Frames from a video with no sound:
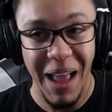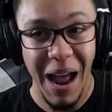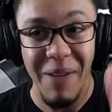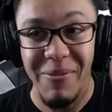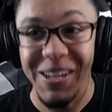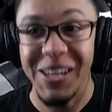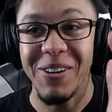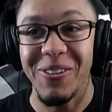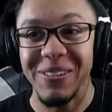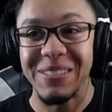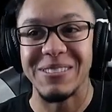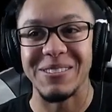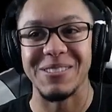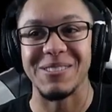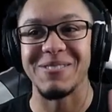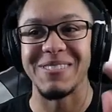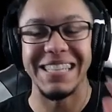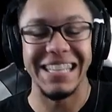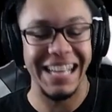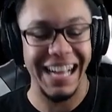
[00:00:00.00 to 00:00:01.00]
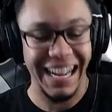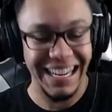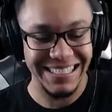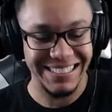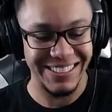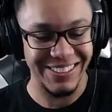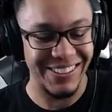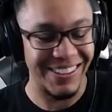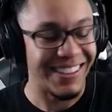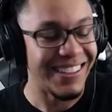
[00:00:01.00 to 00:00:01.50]
how many crystals we
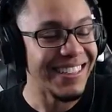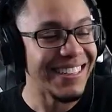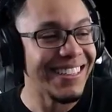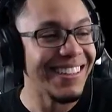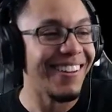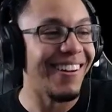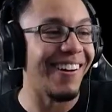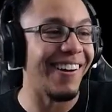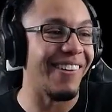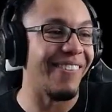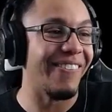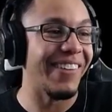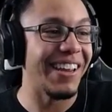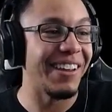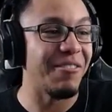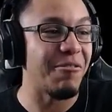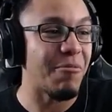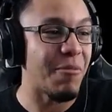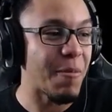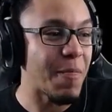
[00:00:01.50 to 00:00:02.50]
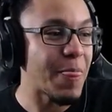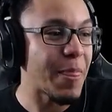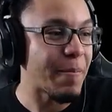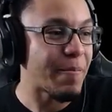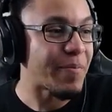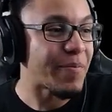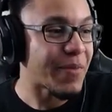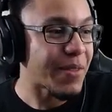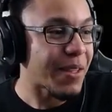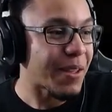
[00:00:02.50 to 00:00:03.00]
got, y'all. All right, we
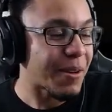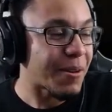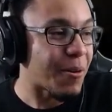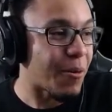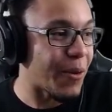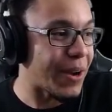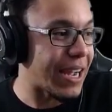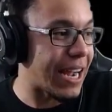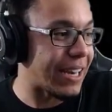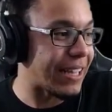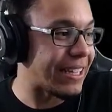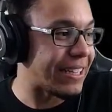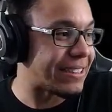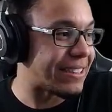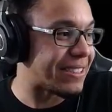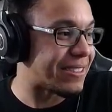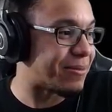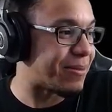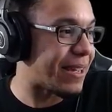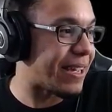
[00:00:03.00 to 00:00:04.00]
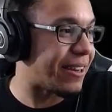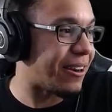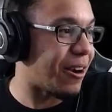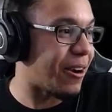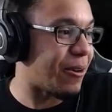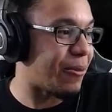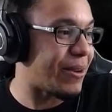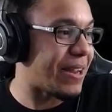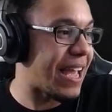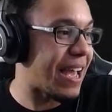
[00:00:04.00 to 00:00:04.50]
we got to get this, man. All
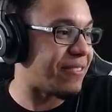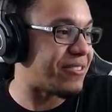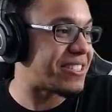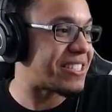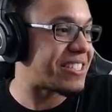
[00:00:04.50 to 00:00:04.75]
right, we have